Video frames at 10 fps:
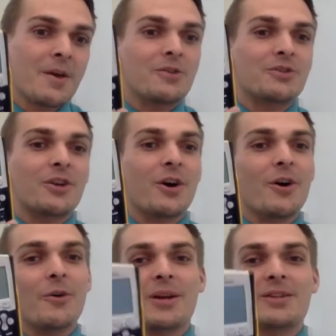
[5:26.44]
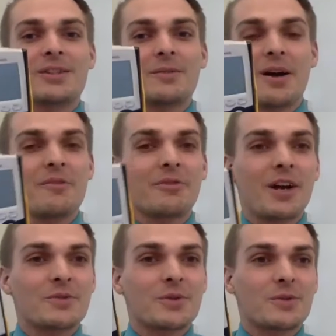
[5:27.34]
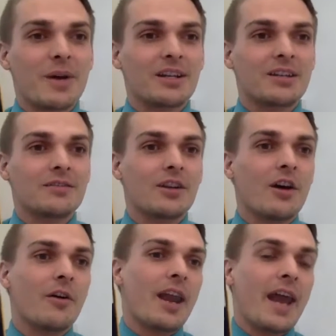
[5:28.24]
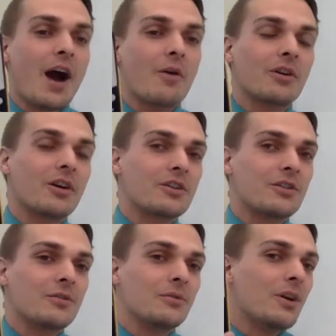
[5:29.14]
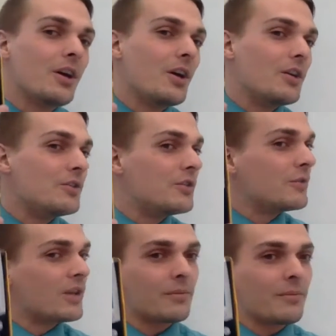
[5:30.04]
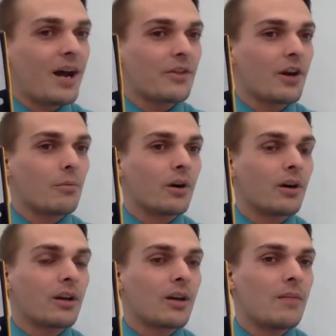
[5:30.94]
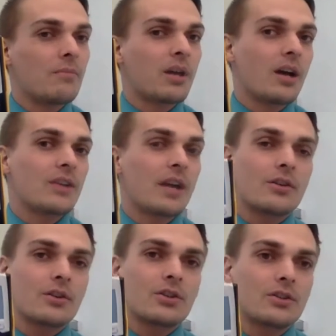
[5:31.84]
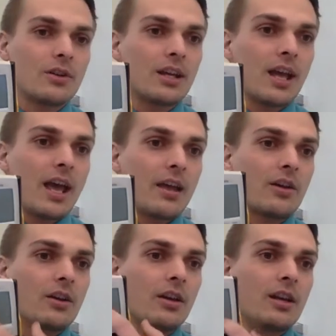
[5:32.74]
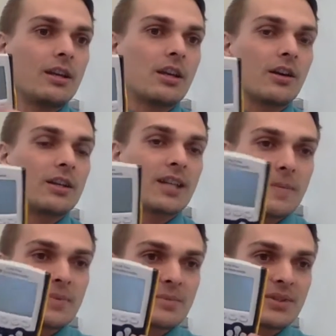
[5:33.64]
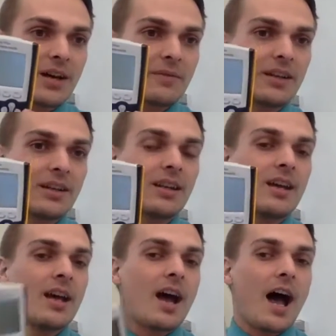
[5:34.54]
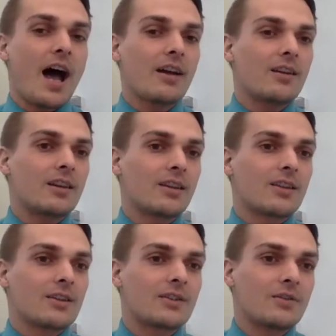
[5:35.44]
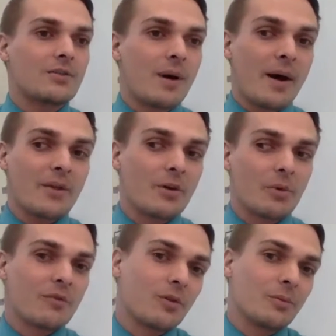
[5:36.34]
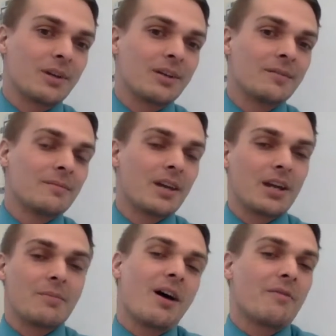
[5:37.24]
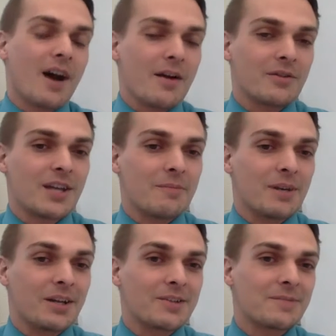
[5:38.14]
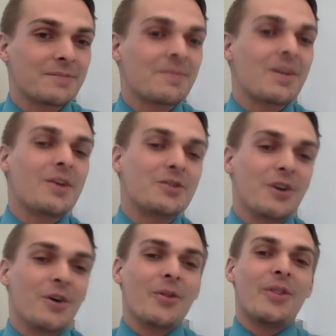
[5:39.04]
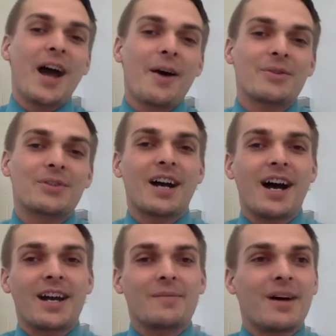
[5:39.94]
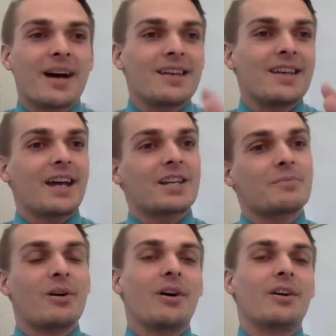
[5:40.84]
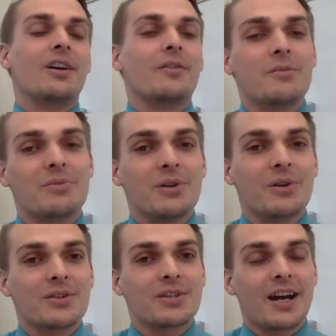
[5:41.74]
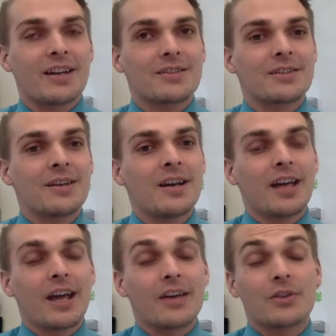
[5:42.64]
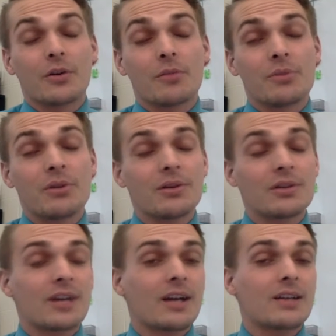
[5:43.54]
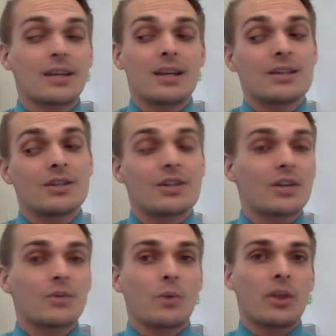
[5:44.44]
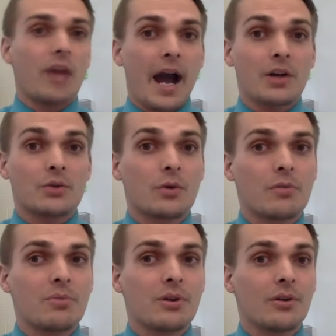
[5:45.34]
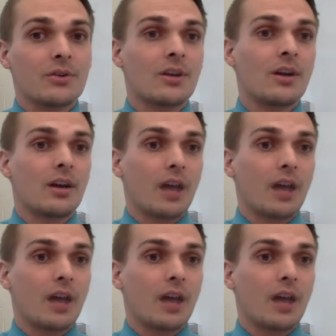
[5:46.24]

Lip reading: So when some of my friends were spending, an hour or two doing their math homework, because I understood it and could get in here and type some stuff in, I could get this to do my math homework for me in about 5 or 10 minutes. So that was kind of my next part of computer science. Okay, so computer science isn't just with actual computers.